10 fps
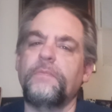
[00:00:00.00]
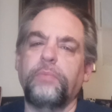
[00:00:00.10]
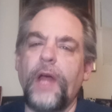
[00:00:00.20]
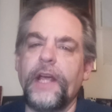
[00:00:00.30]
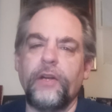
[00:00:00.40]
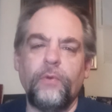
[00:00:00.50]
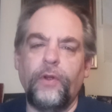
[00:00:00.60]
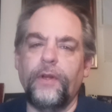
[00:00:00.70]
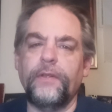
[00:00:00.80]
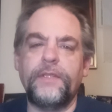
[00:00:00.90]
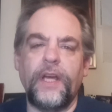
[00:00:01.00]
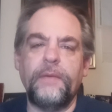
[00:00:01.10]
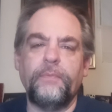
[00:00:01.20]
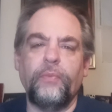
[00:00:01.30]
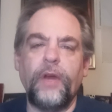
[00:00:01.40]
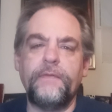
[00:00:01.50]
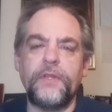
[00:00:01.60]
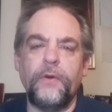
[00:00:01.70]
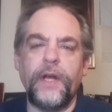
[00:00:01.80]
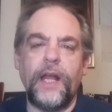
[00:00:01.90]
/ black and roll type
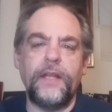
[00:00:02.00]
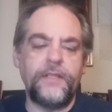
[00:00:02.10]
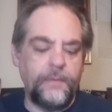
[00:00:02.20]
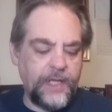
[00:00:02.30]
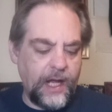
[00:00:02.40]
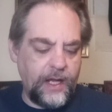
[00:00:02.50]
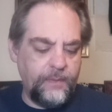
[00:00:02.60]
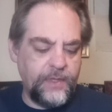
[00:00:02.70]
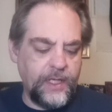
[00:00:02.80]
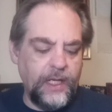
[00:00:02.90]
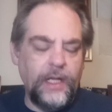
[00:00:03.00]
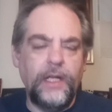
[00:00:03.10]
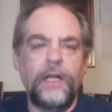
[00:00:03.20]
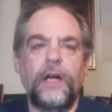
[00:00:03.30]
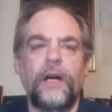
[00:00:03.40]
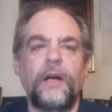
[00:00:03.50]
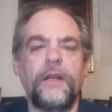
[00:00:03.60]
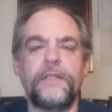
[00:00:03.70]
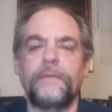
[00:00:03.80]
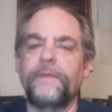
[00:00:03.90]
riffs going on sometimes.
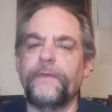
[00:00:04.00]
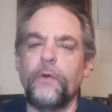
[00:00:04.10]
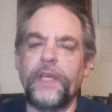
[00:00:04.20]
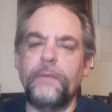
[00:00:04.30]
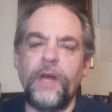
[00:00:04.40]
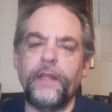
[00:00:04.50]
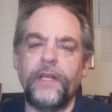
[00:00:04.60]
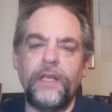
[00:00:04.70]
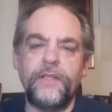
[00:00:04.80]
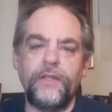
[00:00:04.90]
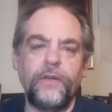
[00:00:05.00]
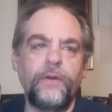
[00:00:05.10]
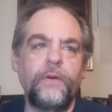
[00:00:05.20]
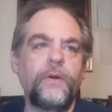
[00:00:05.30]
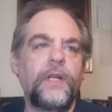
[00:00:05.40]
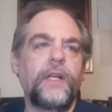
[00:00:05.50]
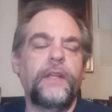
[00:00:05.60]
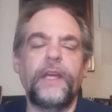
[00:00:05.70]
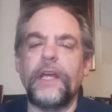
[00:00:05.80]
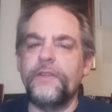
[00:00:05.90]
Some folky melodies too.
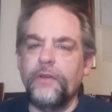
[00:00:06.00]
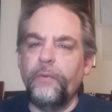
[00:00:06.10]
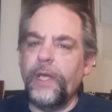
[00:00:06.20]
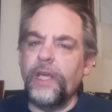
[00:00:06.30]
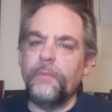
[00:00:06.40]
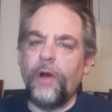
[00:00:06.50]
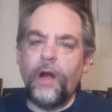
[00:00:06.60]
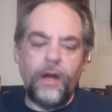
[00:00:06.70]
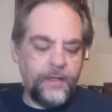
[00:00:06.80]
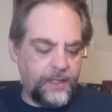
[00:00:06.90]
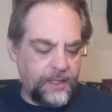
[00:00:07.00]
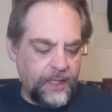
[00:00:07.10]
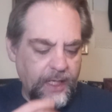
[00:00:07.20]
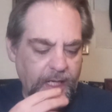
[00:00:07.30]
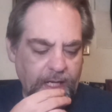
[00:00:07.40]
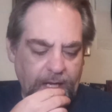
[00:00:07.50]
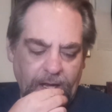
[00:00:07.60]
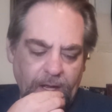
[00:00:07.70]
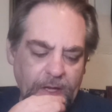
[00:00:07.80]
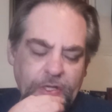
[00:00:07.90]
They get doomy in parts.
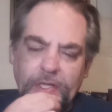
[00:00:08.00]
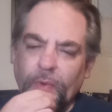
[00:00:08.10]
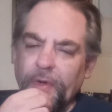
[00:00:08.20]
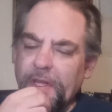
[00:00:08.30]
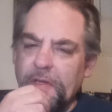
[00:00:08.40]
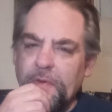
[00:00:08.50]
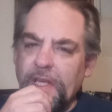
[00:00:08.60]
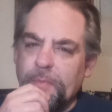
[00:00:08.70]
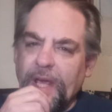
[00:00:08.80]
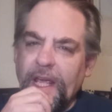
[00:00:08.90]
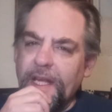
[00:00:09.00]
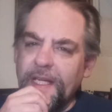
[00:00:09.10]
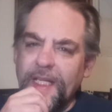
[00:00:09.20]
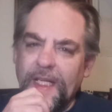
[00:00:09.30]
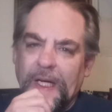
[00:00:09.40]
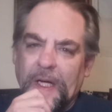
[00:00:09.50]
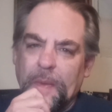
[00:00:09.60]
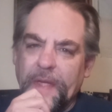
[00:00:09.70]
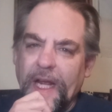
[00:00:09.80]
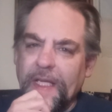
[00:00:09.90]
Just a really unique band,
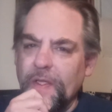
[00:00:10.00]
and I